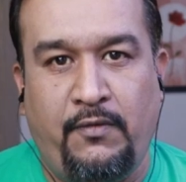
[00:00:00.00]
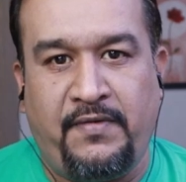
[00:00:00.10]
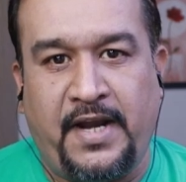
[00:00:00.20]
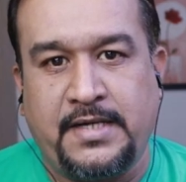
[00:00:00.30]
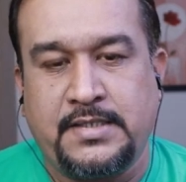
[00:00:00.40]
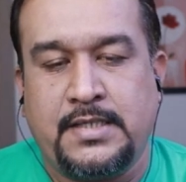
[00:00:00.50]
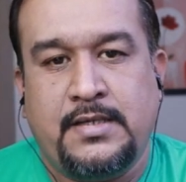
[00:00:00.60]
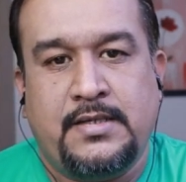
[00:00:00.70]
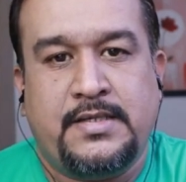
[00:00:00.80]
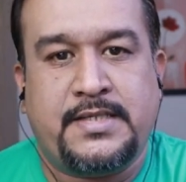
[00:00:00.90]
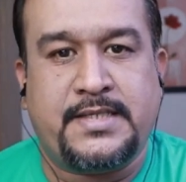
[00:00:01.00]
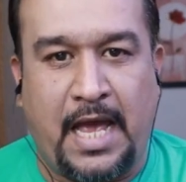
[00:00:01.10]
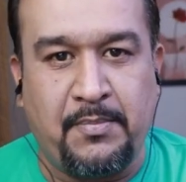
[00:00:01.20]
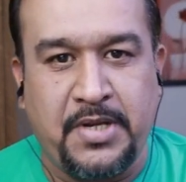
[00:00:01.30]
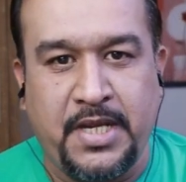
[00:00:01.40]
Hello friends,
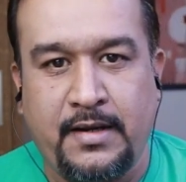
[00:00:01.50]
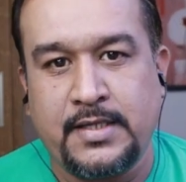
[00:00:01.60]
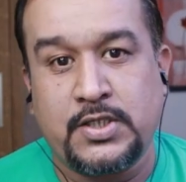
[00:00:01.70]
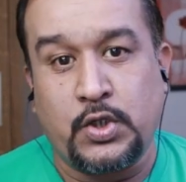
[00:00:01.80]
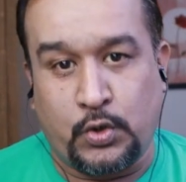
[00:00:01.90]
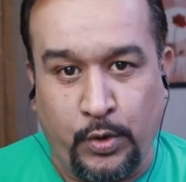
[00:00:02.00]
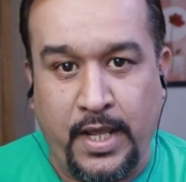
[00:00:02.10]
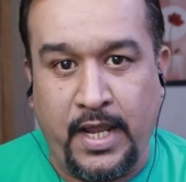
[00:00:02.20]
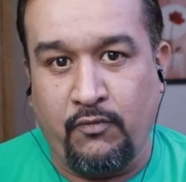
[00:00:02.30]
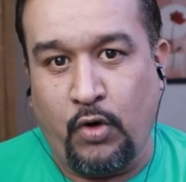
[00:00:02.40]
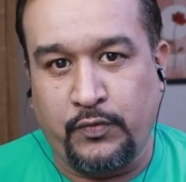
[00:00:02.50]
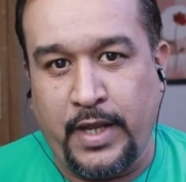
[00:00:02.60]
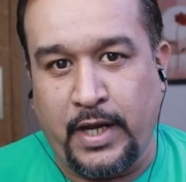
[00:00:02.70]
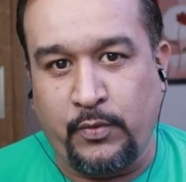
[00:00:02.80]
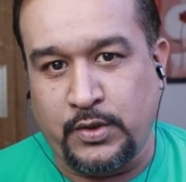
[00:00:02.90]
Sam here. So today what
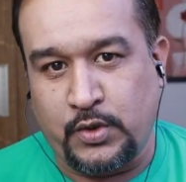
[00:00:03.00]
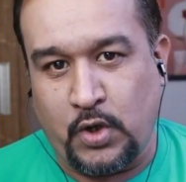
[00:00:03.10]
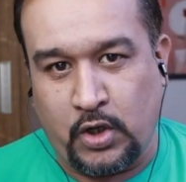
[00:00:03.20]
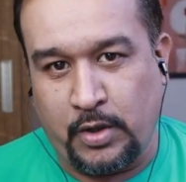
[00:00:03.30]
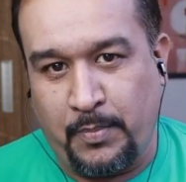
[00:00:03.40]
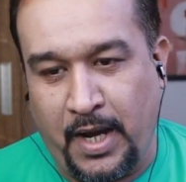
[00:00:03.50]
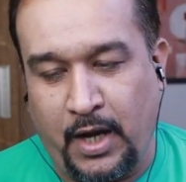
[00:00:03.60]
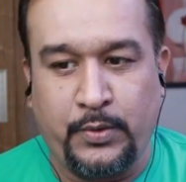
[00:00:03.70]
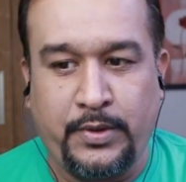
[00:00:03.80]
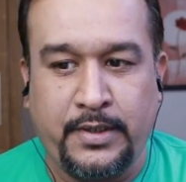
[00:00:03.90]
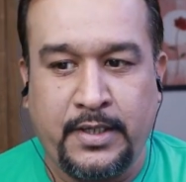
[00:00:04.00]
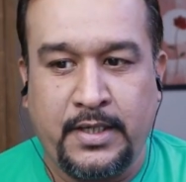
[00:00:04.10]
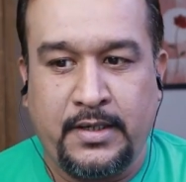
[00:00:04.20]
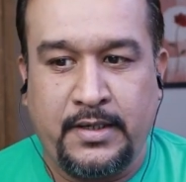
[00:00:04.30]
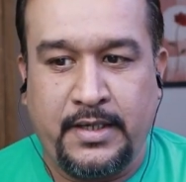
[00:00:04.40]
we are going to talk about
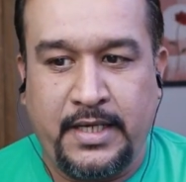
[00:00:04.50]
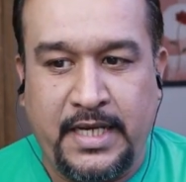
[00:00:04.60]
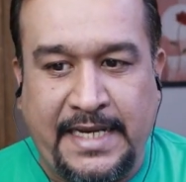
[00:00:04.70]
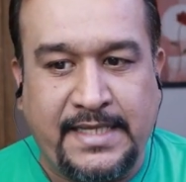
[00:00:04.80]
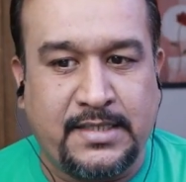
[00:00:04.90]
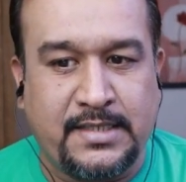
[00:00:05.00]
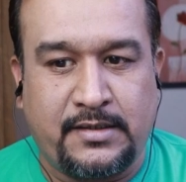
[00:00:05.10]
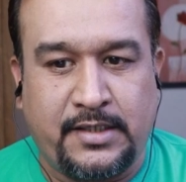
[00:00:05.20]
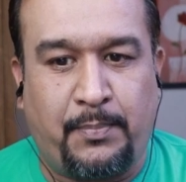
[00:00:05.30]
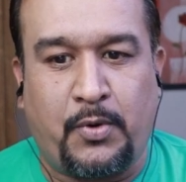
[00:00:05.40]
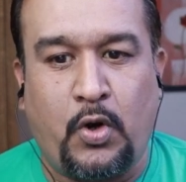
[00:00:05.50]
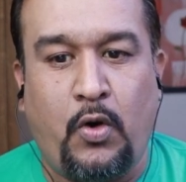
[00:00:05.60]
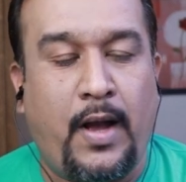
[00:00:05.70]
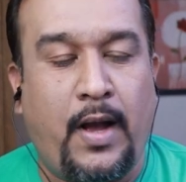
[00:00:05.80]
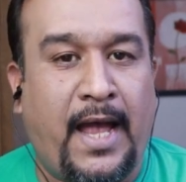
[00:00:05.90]
is
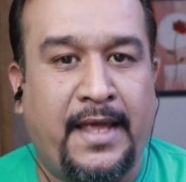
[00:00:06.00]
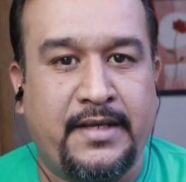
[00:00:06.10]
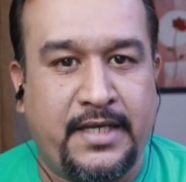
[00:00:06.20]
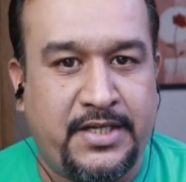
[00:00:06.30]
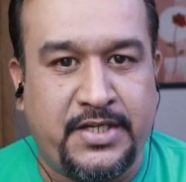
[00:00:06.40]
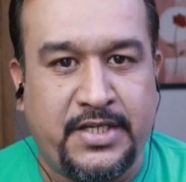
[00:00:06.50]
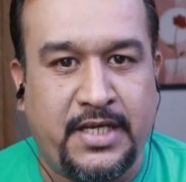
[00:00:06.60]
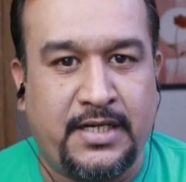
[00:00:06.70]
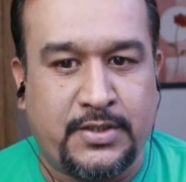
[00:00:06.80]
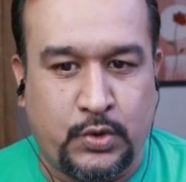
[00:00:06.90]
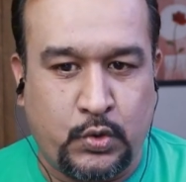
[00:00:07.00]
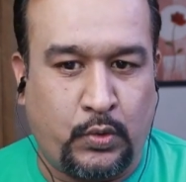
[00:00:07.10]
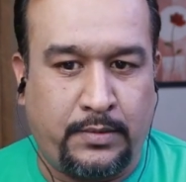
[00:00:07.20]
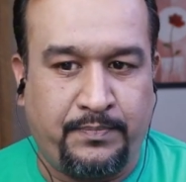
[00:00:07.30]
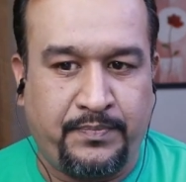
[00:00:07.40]
TIBCO and ETL tool.